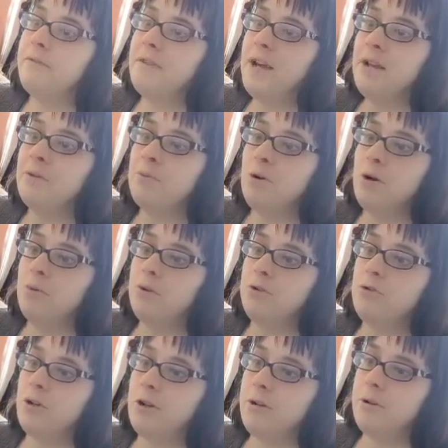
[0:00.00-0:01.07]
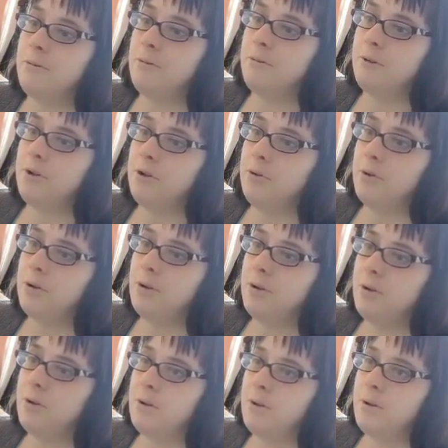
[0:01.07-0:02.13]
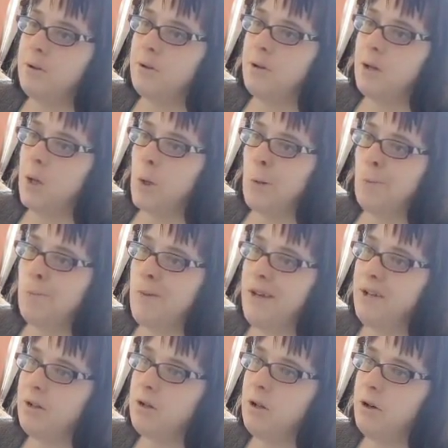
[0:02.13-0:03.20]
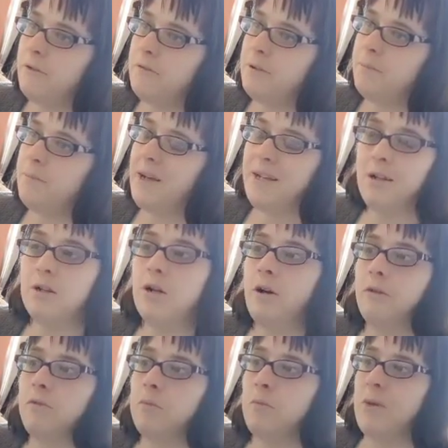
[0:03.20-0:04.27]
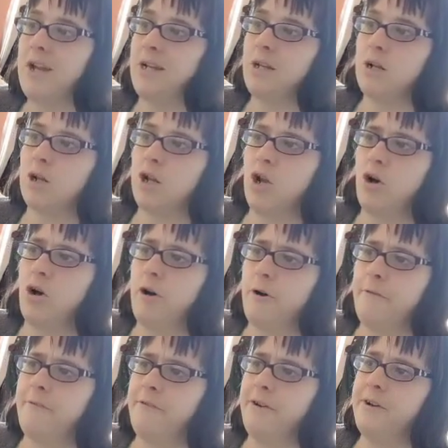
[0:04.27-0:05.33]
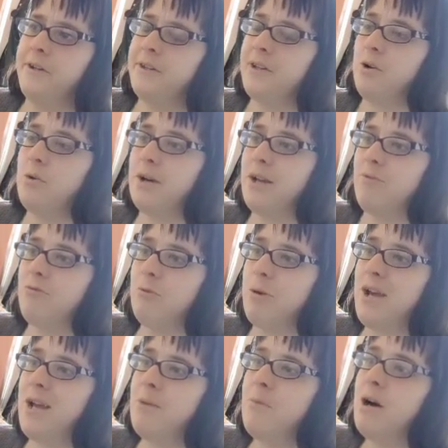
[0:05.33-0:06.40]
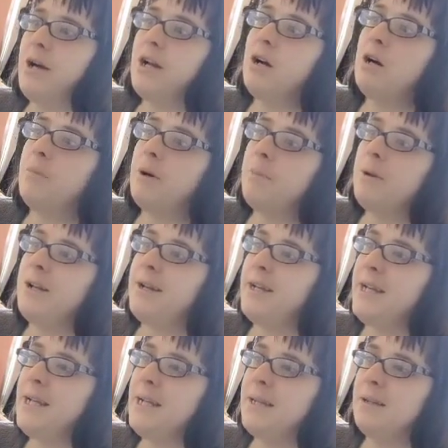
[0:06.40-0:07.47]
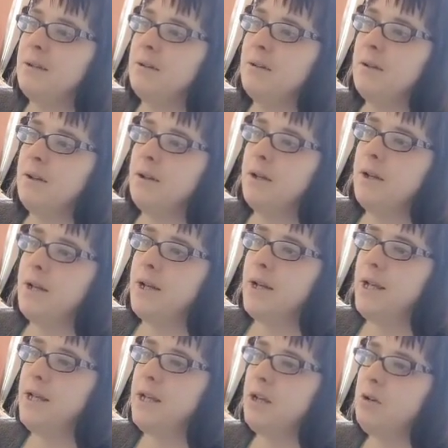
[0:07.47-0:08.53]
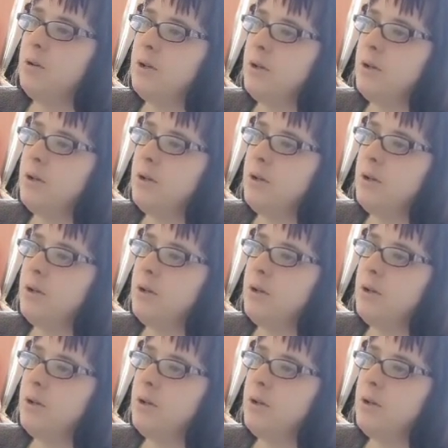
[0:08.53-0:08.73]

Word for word: That's what I was trying to do. Make the cloth. Make the cloth. Make the cloth. So I can repair my armour, please. Thank you.